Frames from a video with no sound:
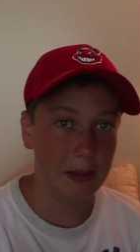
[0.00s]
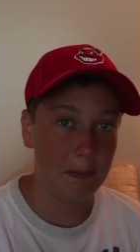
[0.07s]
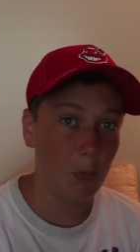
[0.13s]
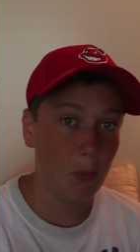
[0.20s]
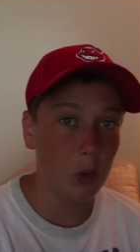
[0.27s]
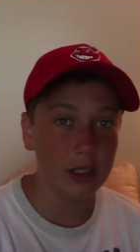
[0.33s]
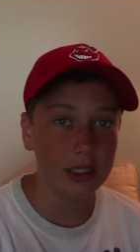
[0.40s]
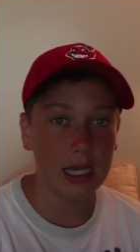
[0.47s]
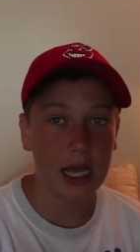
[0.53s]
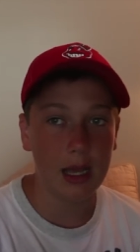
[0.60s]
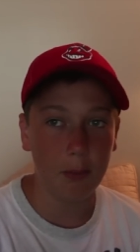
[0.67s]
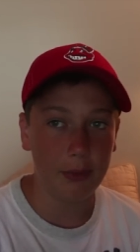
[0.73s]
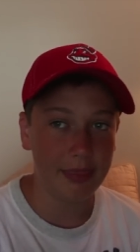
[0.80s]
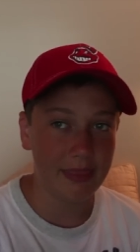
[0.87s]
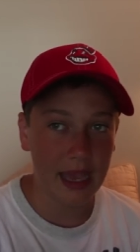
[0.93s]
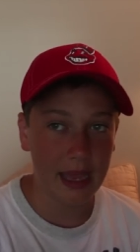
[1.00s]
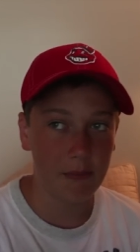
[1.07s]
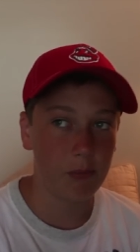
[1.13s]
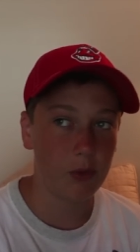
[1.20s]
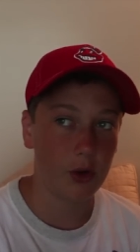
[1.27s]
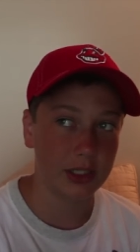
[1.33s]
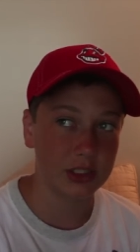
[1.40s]
More to come with that
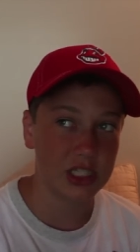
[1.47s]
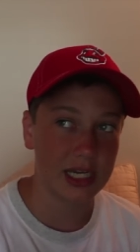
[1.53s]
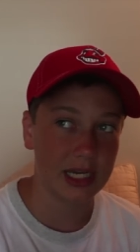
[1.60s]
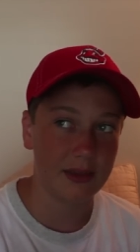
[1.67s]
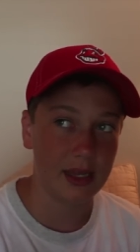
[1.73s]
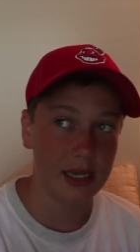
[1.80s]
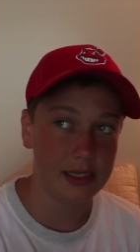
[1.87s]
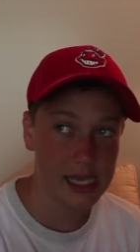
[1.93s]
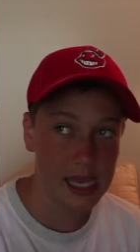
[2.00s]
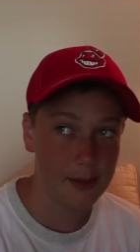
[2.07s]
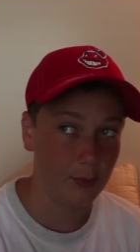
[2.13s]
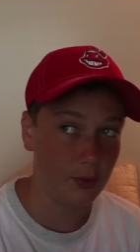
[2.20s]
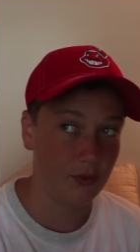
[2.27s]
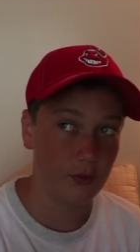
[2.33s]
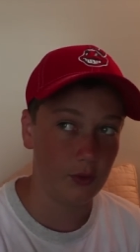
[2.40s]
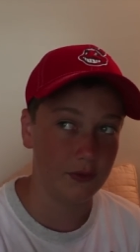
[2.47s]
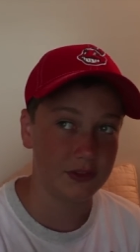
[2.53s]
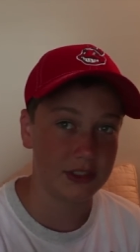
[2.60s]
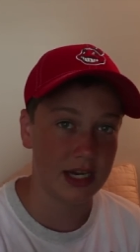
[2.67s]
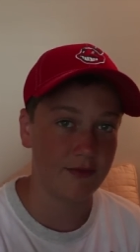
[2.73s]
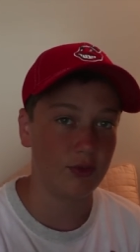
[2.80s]
project than came with Full of Tech.